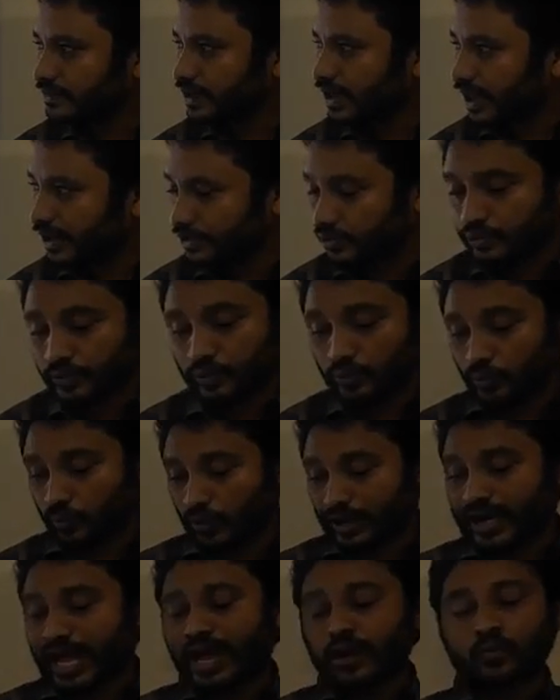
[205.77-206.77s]
And
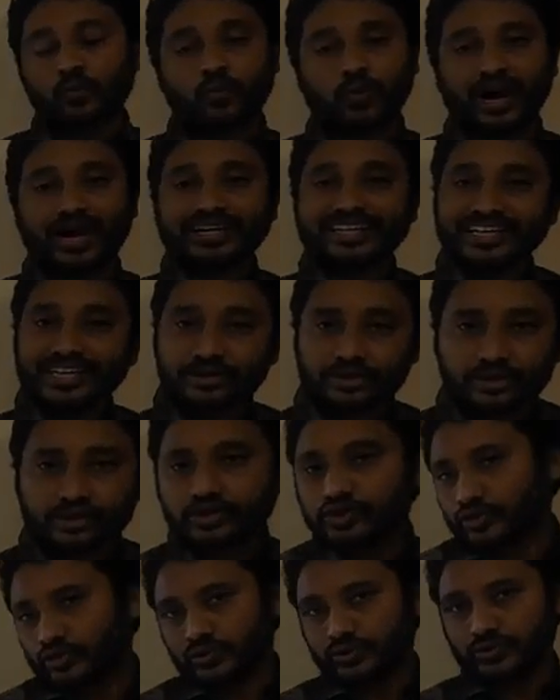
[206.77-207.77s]
what I want you to
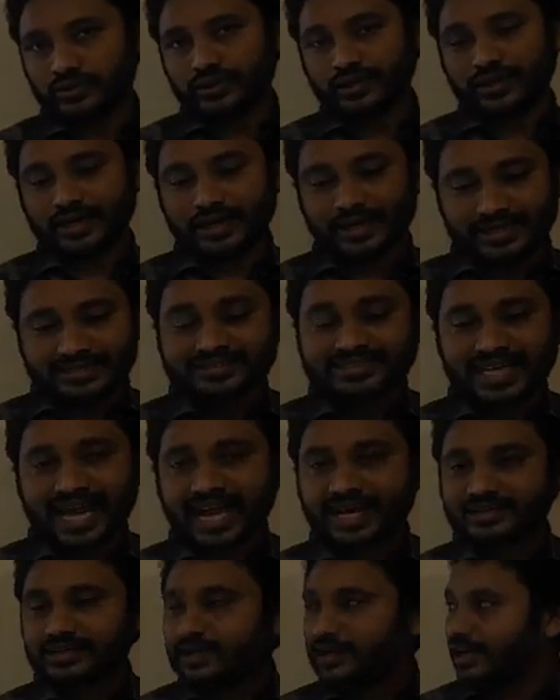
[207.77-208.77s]
do is
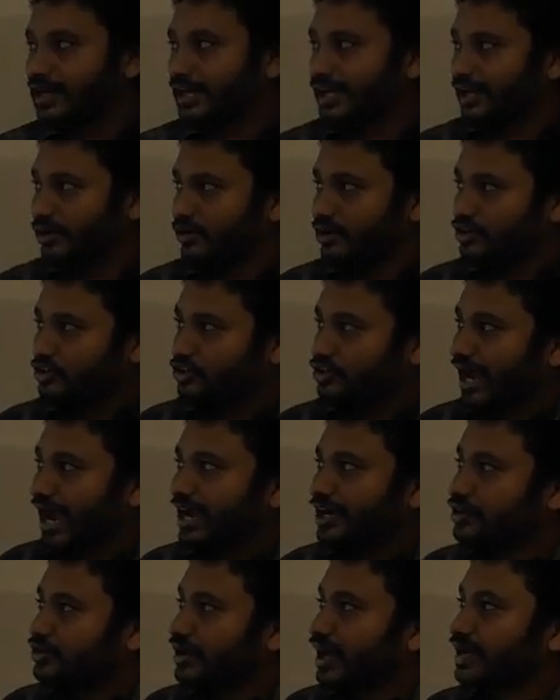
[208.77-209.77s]
that you will
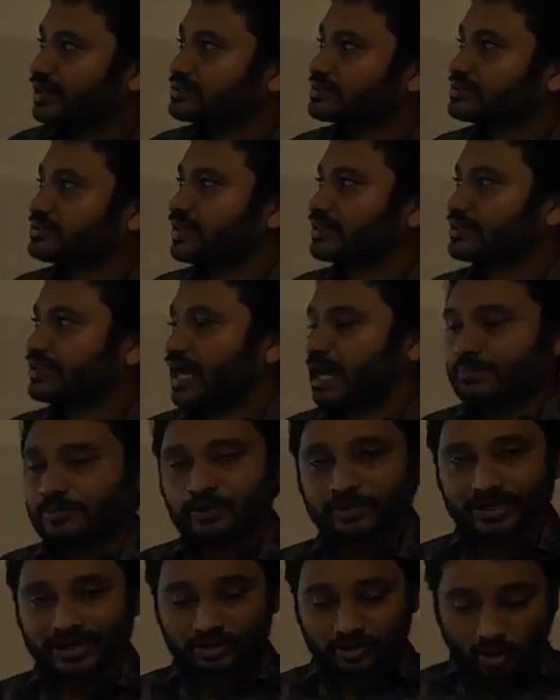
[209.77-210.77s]
try to answer them.
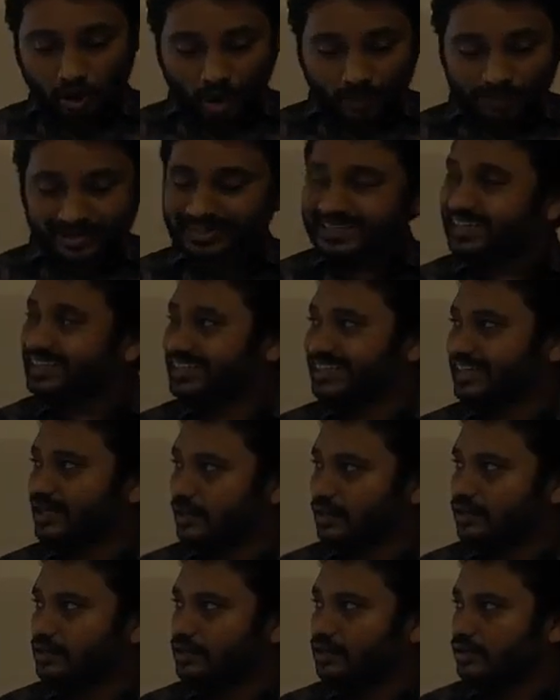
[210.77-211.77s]
You can comment it
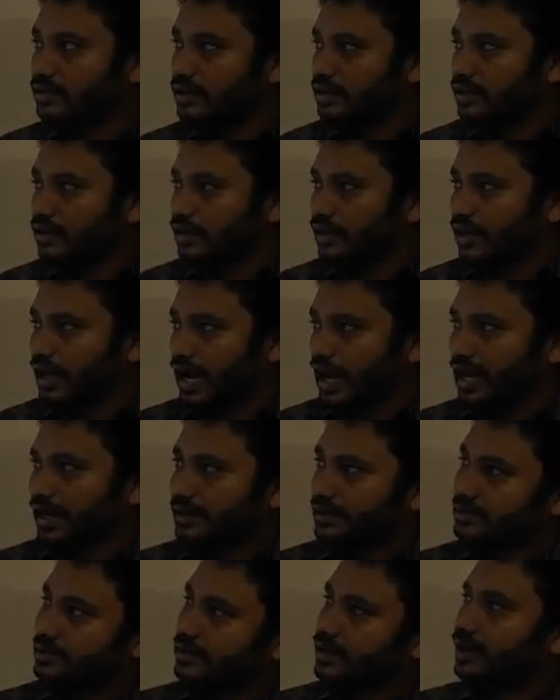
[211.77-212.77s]
here
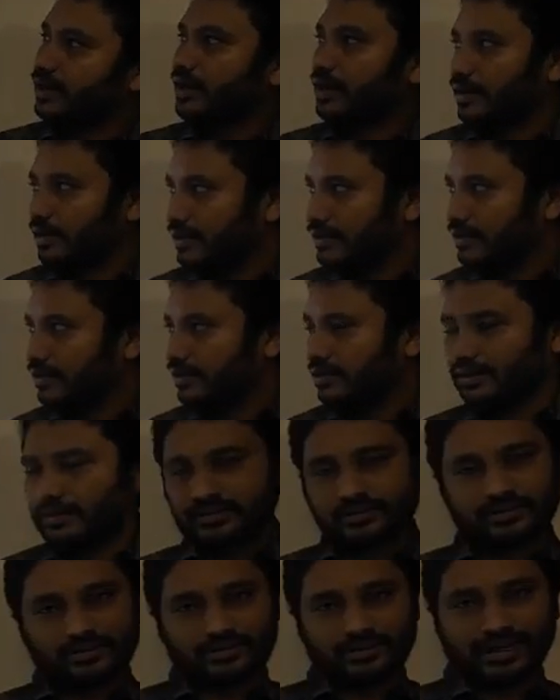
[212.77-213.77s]
and
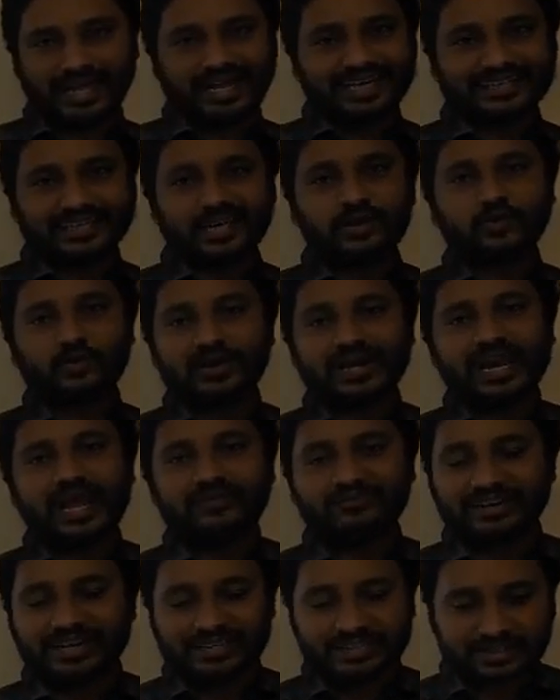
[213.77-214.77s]
later we'll
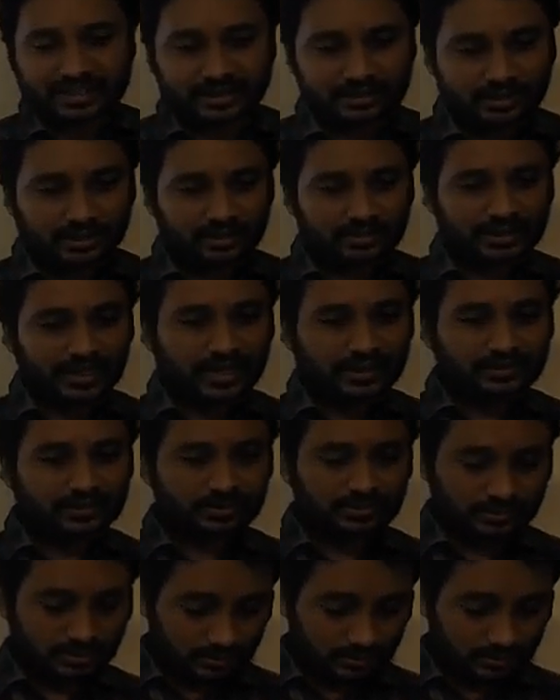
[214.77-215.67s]
have a discussion on that.